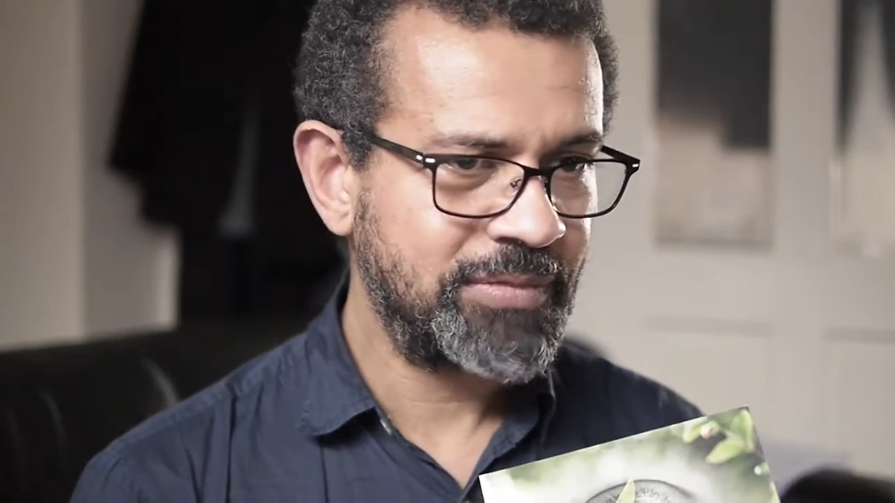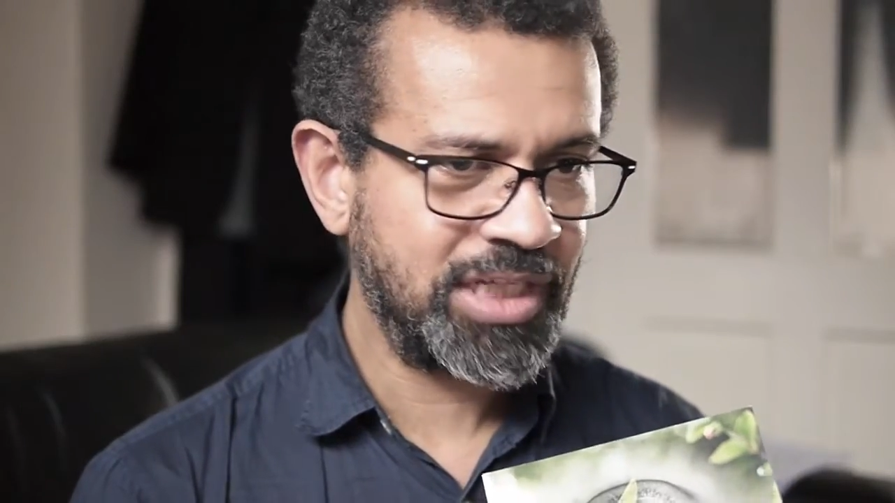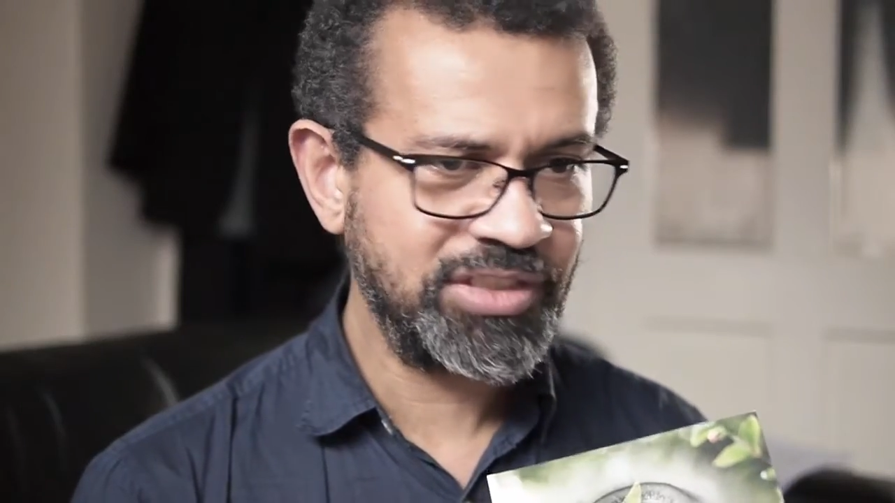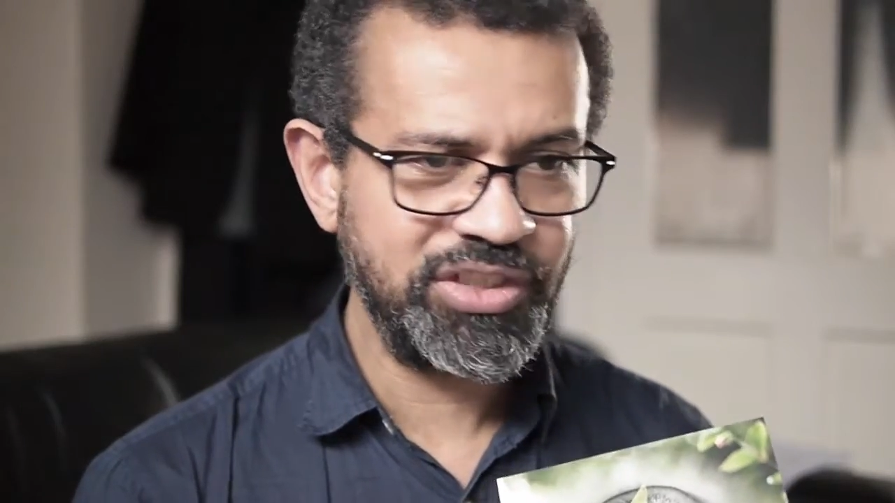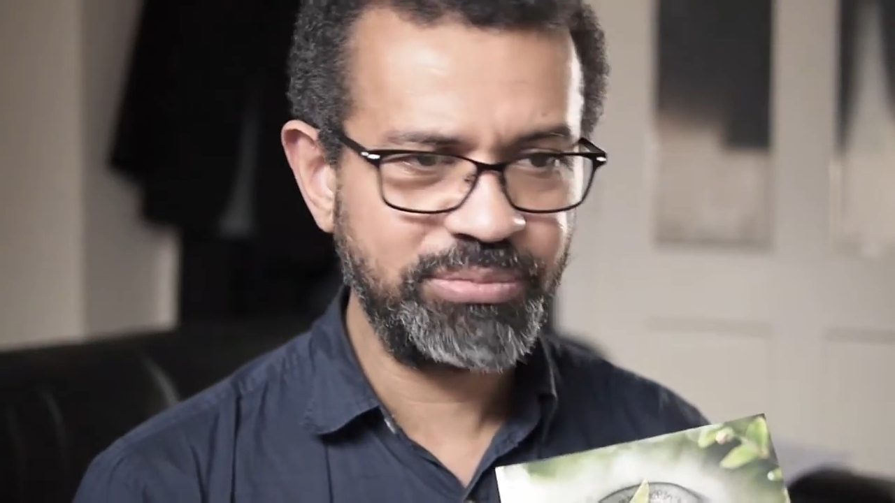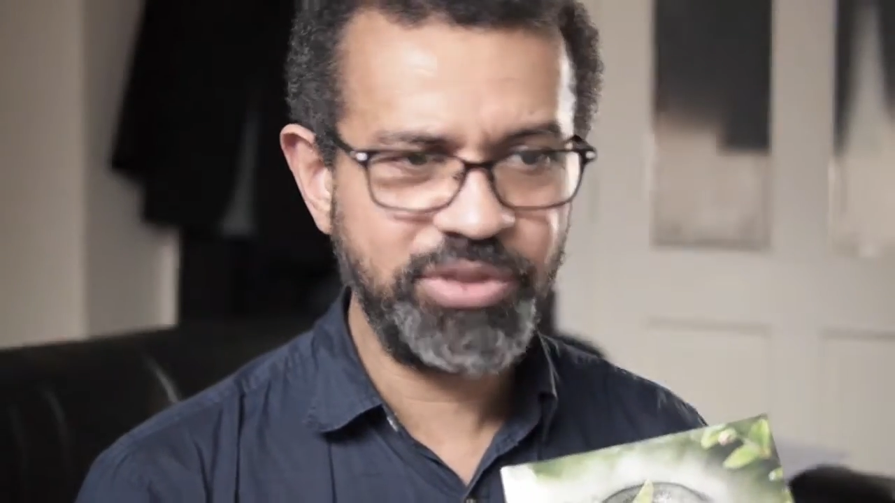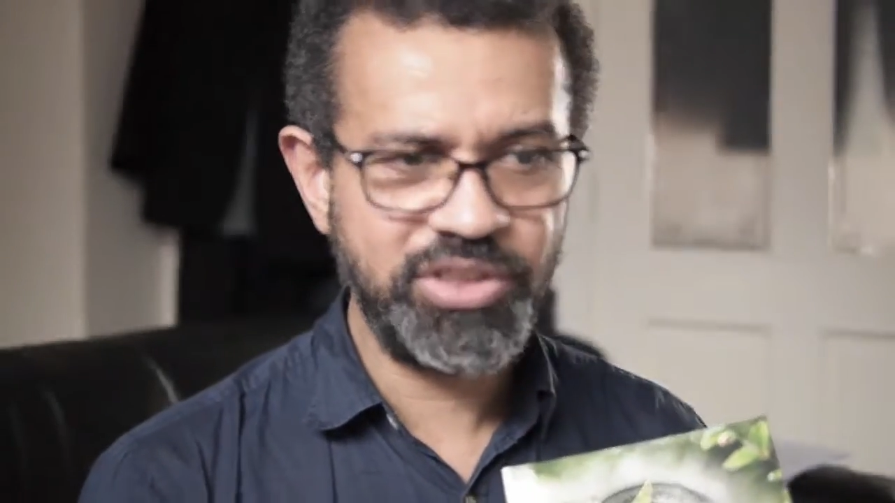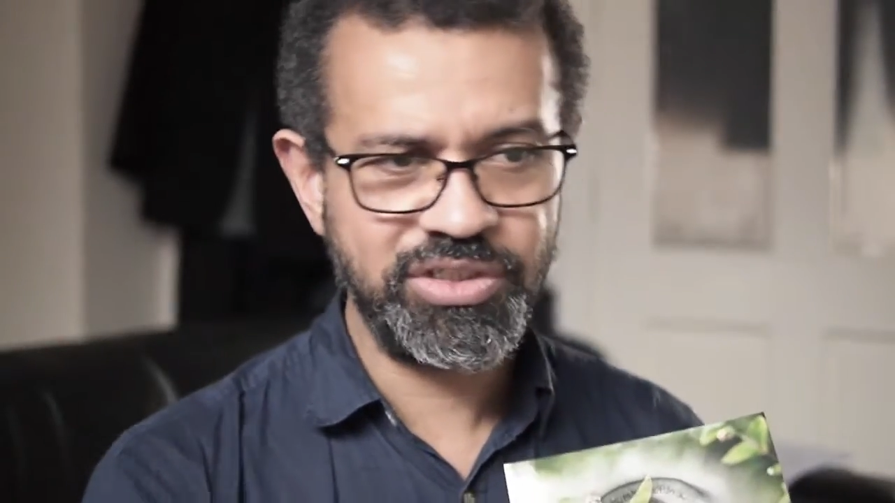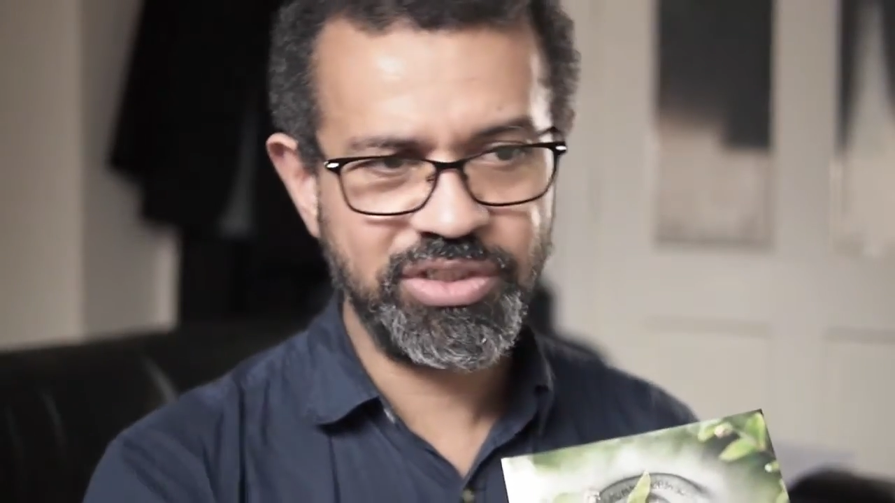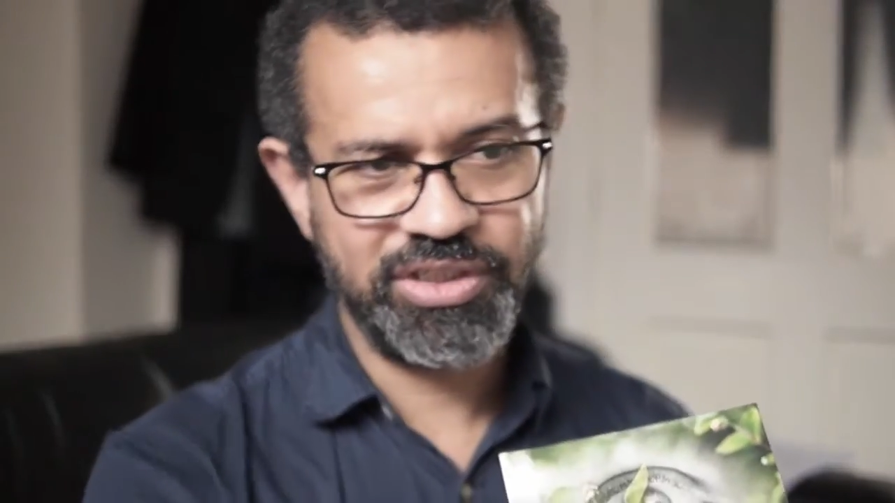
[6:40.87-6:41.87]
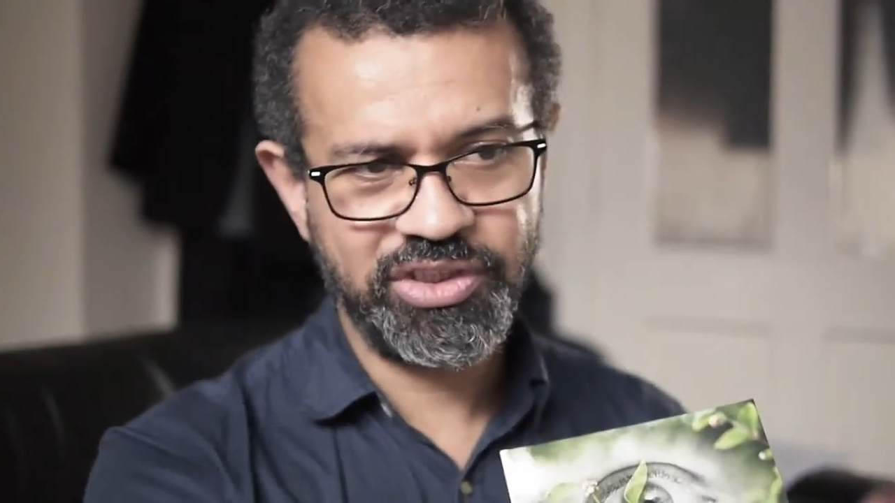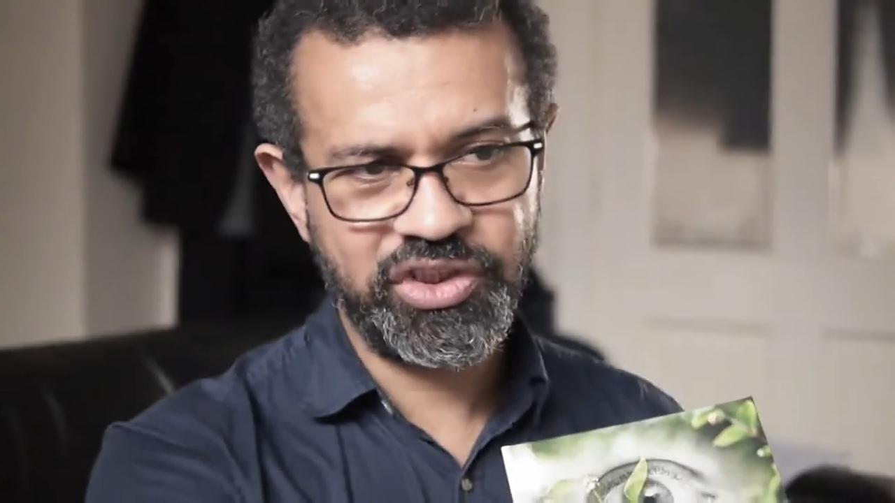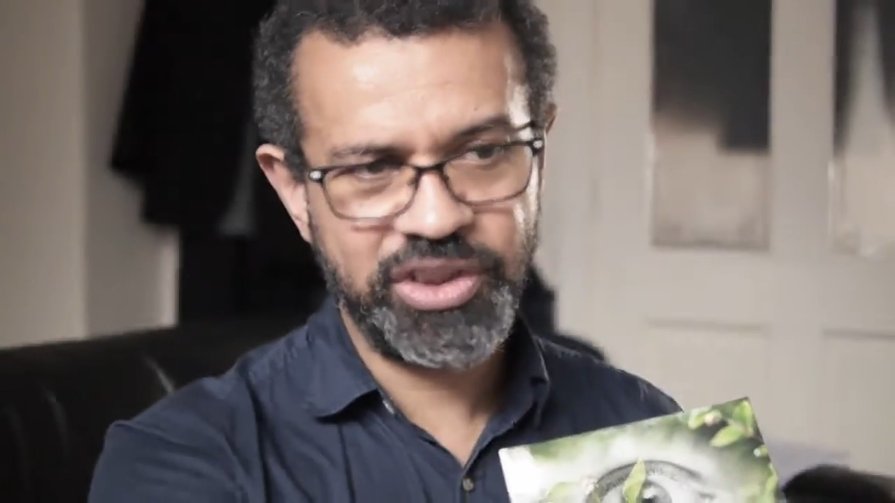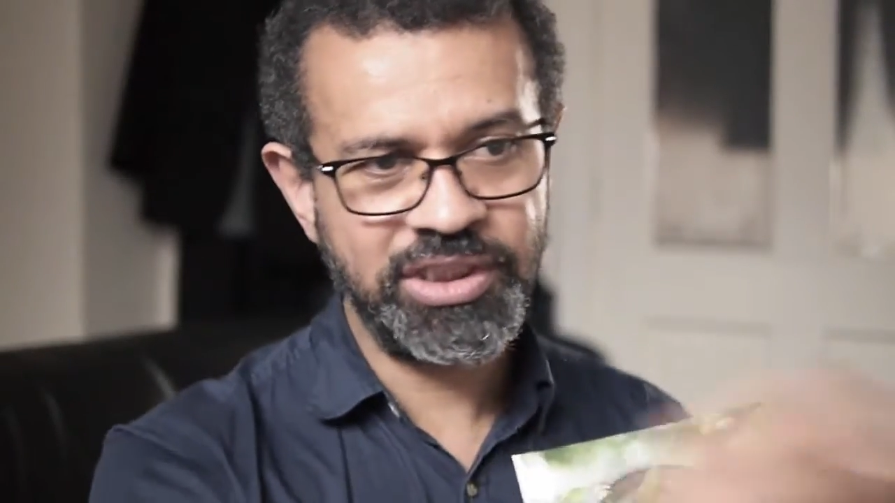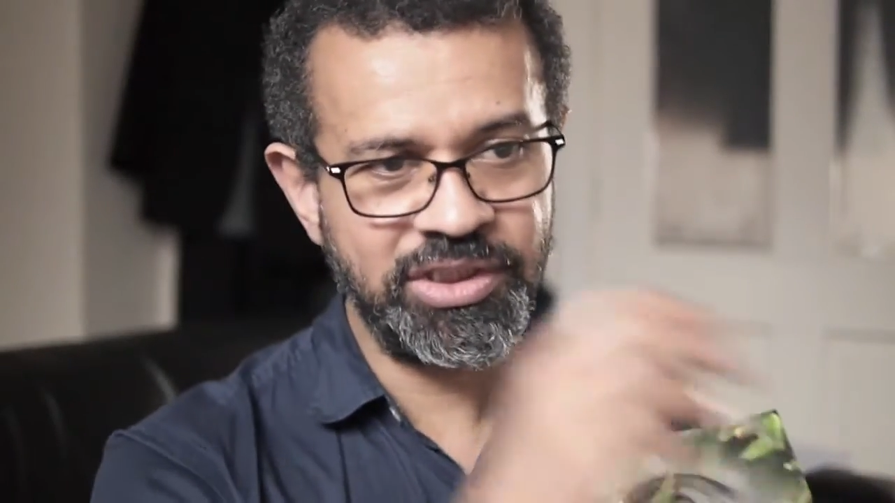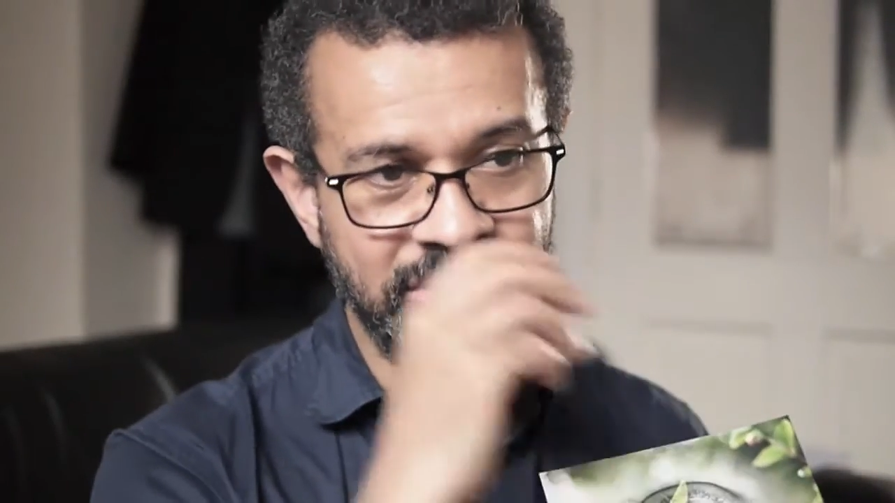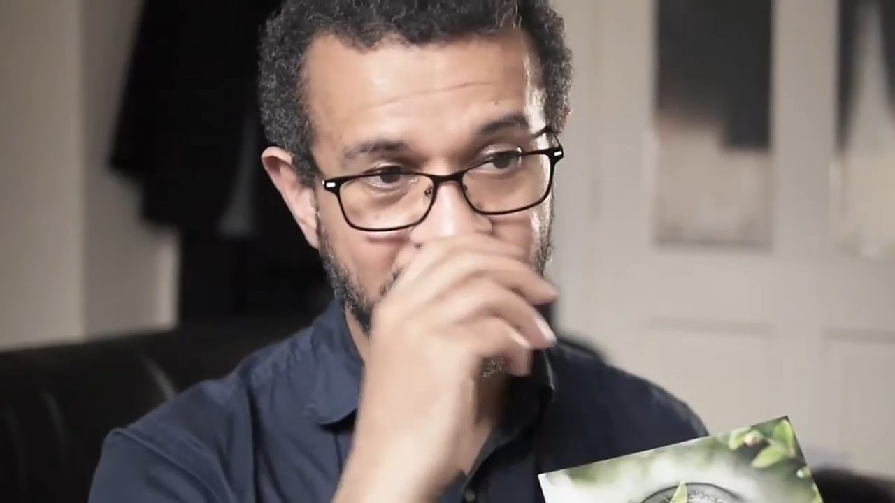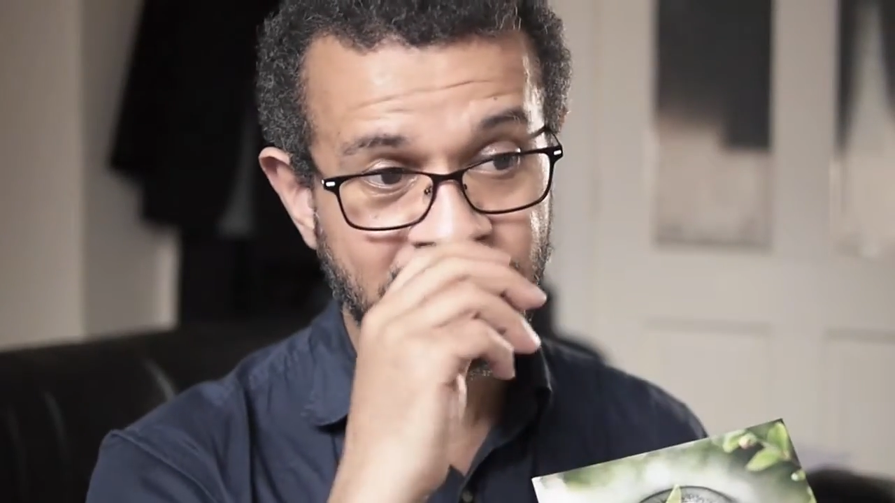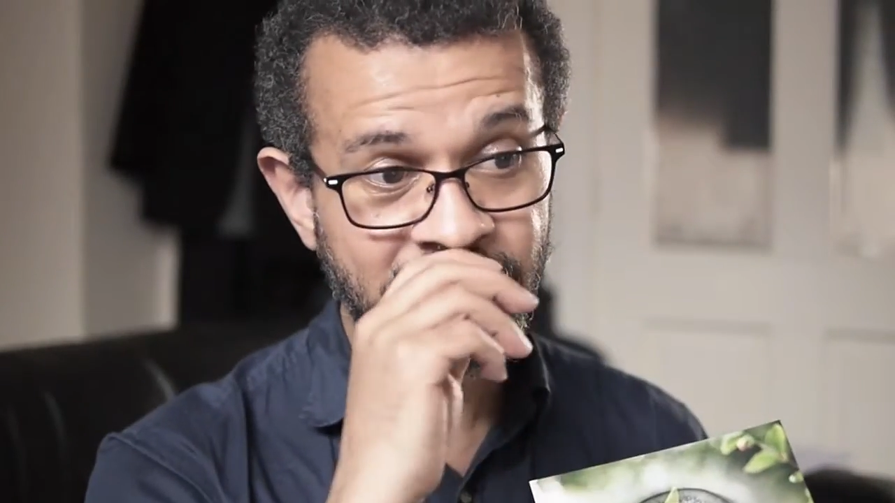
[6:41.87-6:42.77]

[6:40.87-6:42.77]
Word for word: as these pictures are changing on